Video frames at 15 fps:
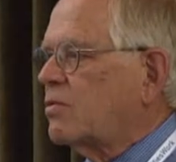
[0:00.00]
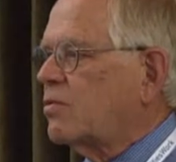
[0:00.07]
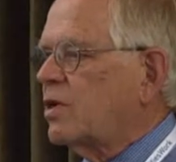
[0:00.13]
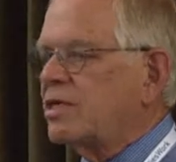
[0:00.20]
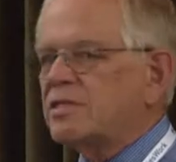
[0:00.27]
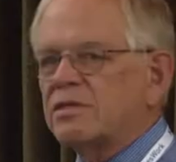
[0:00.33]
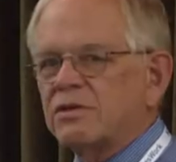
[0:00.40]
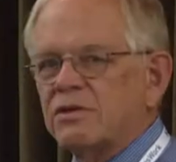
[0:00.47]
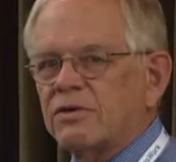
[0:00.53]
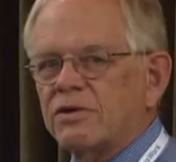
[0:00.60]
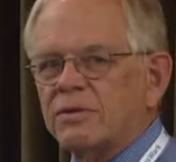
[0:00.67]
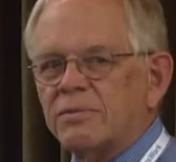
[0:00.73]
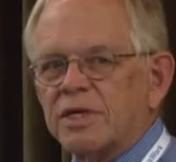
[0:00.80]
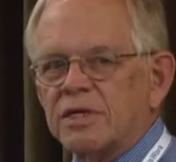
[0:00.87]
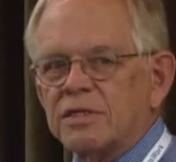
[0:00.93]
Wasted
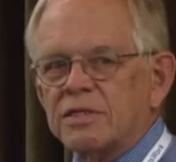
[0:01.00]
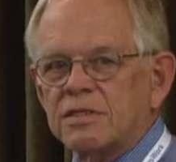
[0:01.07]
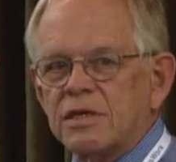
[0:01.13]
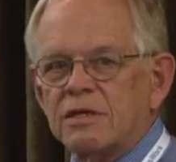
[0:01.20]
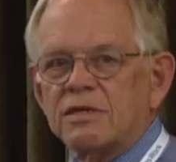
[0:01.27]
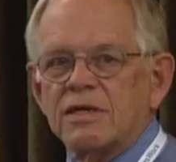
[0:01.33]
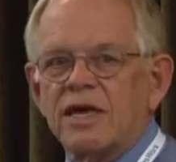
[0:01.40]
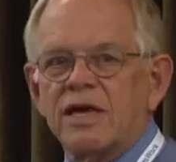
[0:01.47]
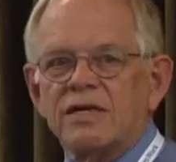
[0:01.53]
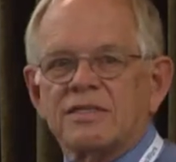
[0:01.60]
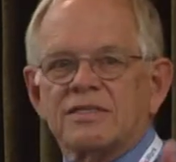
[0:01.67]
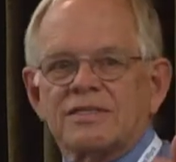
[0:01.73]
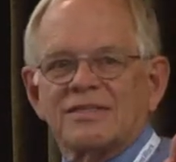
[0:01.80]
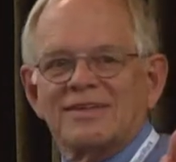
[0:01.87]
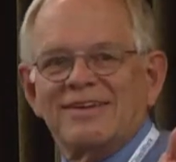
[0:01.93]
30 minutes, huh?
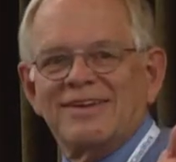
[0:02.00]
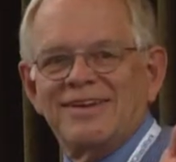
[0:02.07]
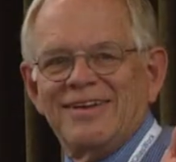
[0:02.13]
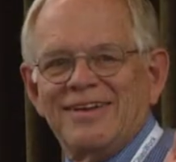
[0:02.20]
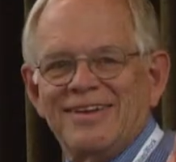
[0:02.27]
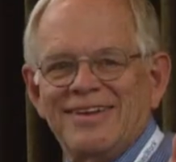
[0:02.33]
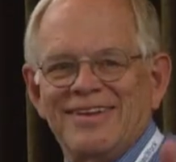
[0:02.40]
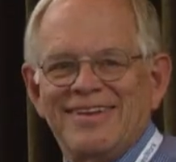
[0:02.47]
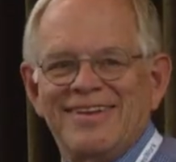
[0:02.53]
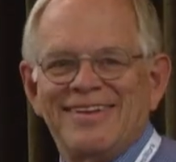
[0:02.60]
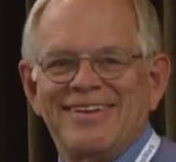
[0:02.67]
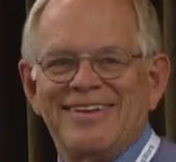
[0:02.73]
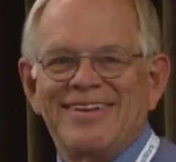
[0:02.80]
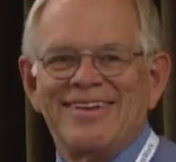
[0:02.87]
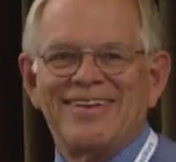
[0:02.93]
Yes?
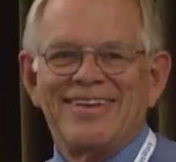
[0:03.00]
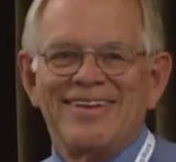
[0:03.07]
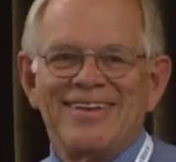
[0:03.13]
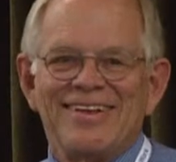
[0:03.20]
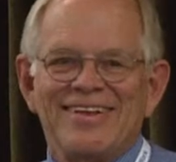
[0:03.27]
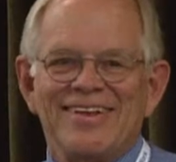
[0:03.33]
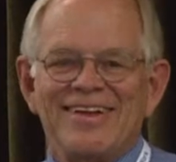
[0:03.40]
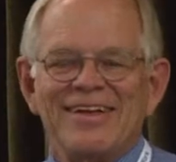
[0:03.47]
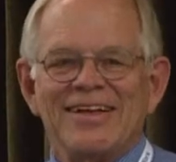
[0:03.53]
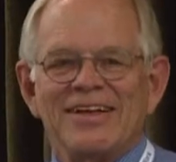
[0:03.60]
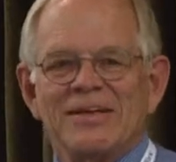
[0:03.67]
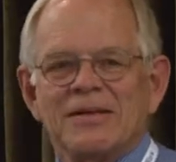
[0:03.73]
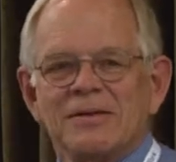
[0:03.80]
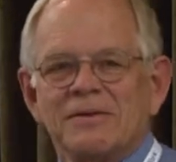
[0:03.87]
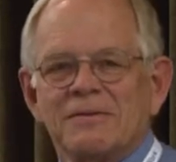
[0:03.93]
So it's
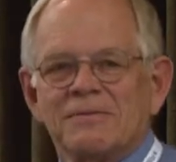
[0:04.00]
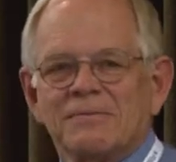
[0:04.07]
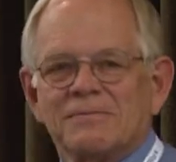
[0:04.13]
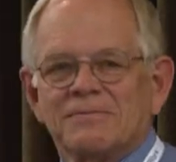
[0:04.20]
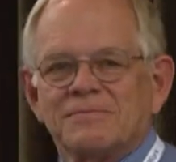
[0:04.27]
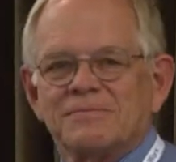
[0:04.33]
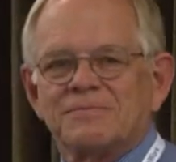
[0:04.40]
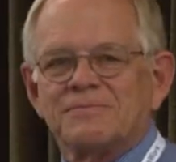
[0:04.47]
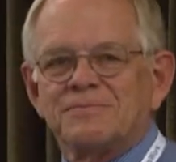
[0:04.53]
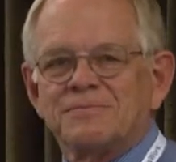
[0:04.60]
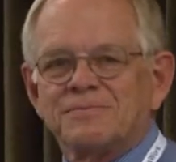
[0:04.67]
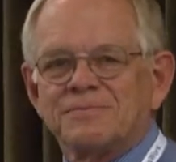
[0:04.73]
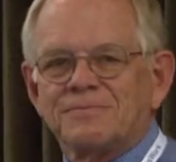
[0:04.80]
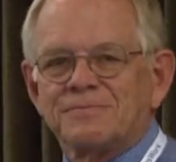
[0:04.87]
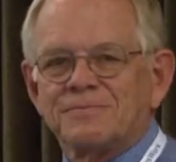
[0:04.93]
specific to the
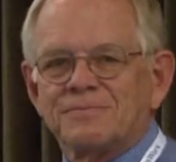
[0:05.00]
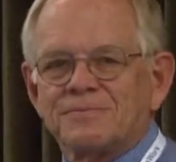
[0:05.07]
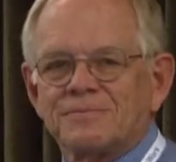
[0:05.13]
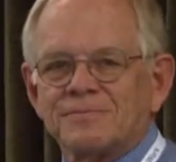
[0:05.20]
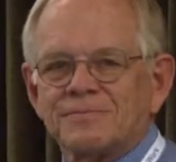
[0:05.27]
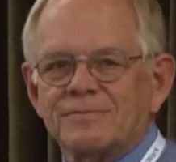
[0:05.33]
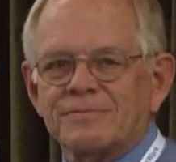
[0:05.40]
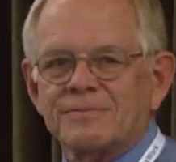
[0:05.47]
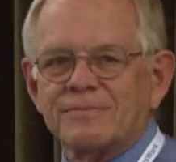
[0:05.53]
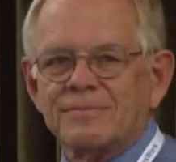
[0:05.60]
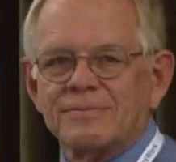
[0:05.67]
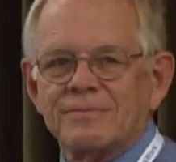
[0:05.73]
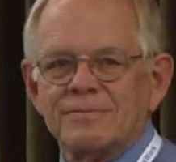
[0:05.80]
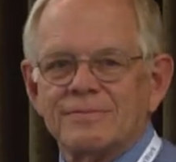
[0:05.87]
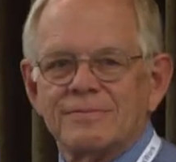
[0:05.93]
mayor
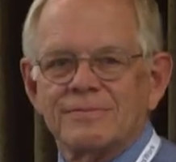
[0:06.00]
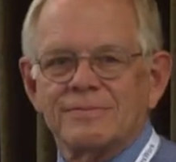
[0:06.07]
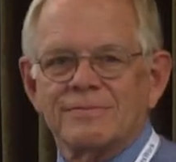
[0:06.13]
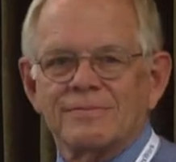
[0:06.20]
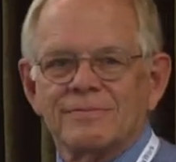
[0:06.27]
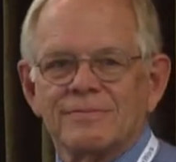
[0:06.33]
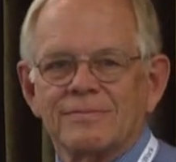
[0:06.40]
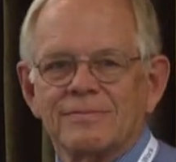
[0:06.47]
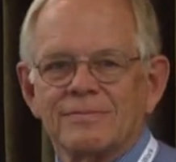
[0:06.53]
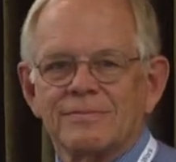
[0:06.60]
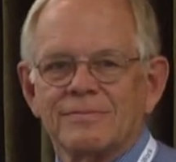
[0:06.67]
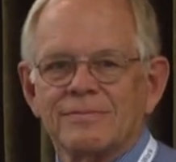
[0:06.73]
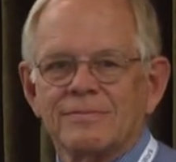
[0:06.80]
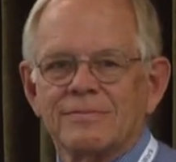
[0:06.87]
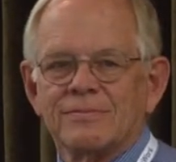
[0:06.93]
council form of government?
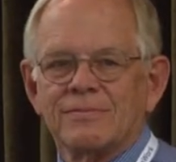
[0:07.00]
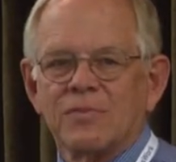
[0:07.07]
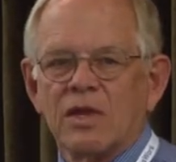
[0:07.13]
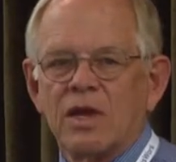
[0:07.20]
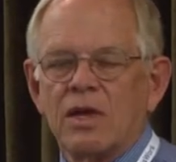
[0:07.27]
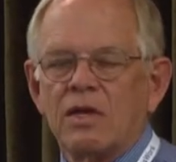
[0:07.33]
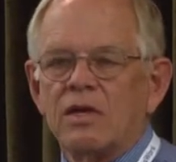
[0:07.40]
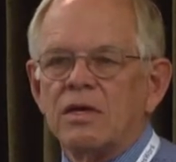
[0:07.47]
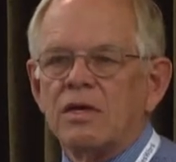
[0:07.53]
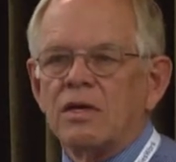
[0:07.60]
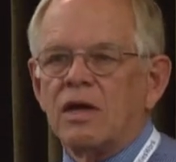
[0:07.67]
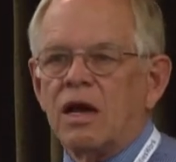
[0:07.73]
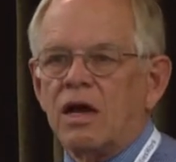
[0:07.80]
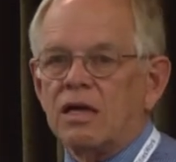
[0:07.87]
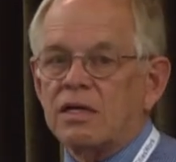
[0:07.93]

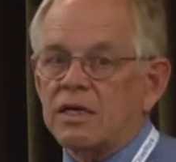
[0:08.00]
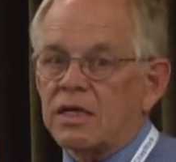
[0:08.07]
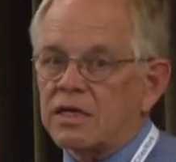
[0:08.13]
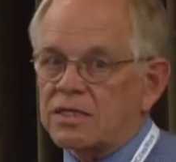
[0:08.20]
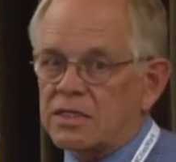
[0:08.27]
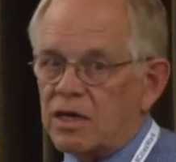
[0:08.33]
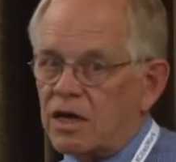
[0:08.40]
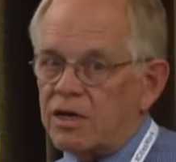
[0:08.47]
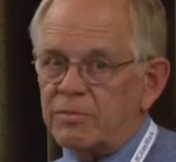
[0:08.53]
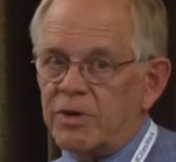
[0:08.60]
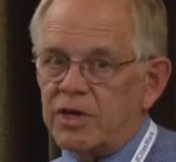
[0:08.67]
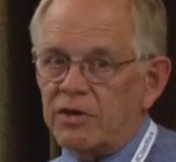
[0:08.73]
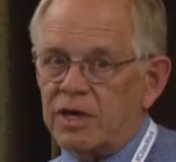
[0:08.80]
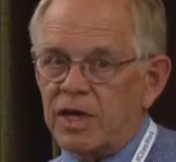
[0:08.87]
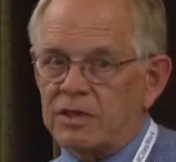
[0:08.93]
Holiday is not a
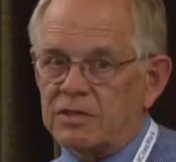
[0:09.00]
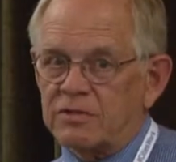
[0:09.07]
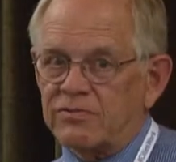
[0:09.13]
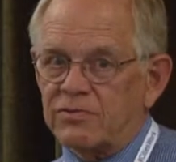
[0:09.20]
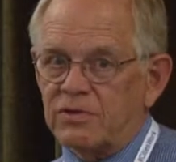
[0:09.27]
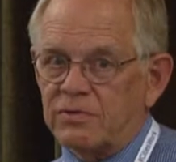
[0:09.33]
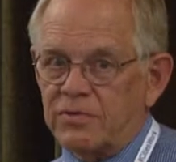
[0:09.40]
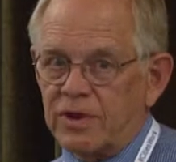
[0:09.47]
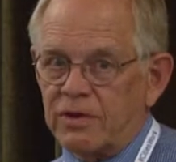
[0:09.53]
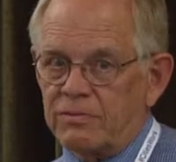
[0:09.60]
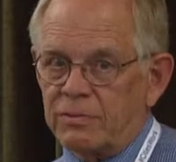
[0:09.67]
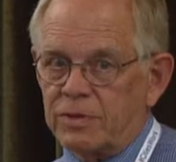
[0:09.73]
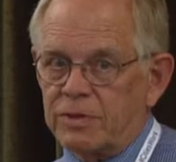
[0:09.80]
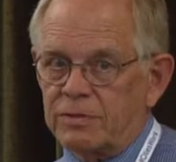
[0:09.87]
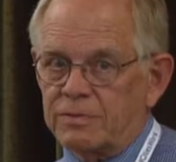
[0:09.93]
mayor council form of
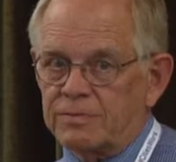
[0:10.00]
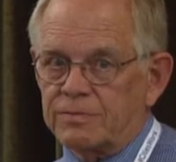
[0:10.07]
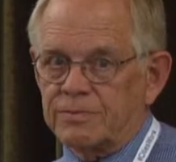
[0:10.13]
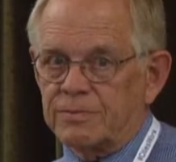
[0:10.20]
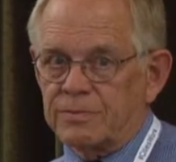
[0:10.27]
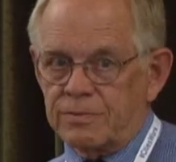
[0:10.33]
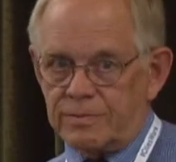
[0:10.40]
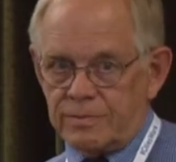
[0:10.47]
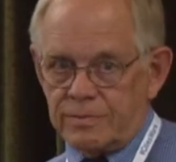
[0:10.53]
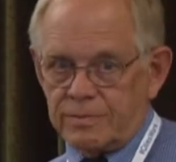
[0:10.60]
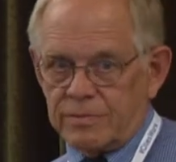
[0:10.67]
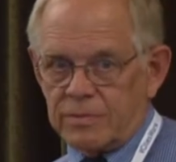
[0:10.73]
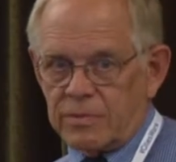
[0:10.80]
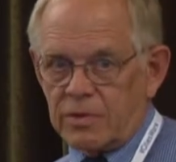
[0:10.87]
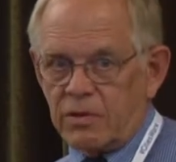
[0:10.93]
government.
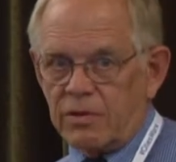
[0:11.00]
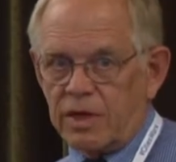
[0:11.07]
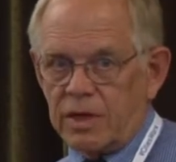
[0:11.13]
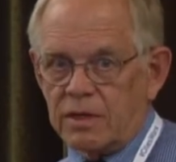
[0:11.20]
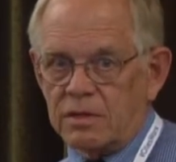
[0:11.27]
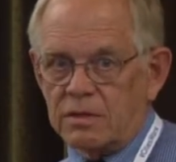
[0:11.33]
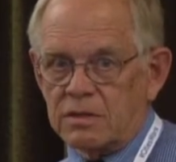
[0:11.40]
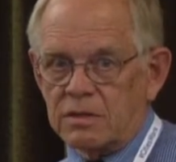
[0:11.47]
Go ahead.